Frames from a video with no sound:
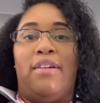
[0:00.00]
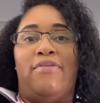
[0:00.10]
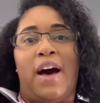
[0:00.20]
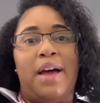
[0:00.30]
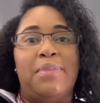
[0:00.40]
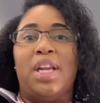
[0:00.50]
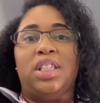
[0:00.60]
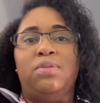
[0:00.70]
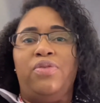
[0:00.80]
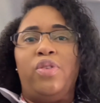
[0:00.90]
5
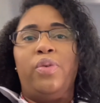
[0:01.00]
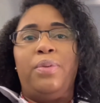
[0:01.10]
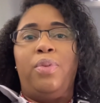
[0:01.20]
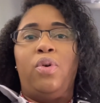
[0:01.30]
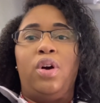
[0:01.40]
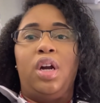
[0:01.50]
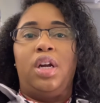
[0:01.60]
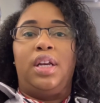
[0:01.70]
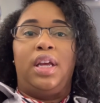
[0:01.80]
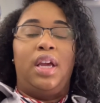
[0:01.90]
minutes before we board,
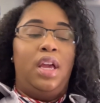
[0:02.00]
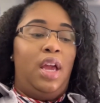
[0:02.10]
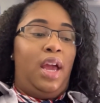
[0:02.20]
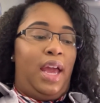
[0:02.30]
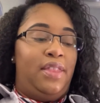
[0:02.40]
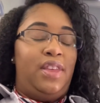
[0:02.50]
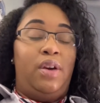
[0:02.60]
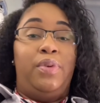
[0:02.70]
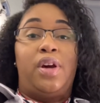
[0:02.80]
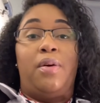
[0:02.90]
and
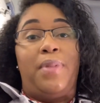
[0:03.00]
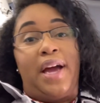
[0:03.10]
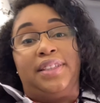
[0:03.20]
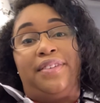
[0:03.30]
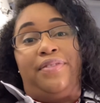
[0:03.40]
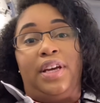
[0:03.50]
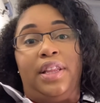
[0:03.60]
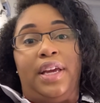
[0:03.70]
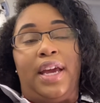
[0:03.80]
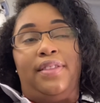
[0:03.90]
then we go back to
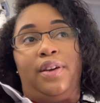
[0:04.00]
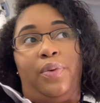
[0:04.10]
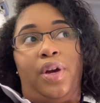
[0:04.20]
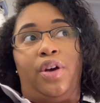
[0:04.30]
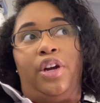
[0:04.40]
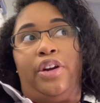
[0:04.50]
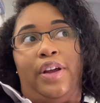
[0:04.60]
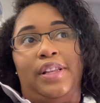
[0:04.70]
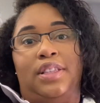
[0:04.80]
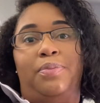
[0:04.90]
Philly, and then we go to
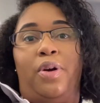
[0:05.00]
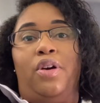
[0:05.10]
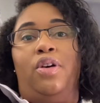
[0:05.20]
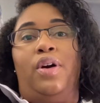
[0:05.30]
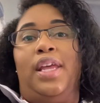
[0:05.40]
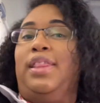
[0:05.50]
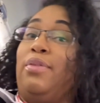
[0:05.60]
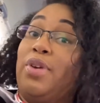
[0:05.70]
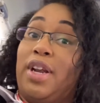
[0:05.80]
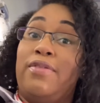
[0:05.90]
Greensboro, and then
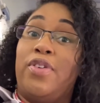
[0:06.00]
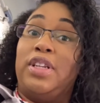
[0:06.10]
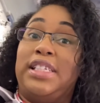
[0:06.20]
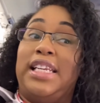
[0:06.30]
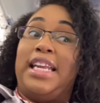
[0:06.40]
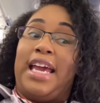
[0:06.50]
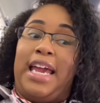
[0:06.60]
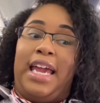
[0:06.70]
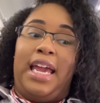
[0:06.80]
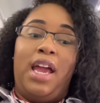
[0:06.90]
we're done for
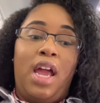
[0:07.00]
today.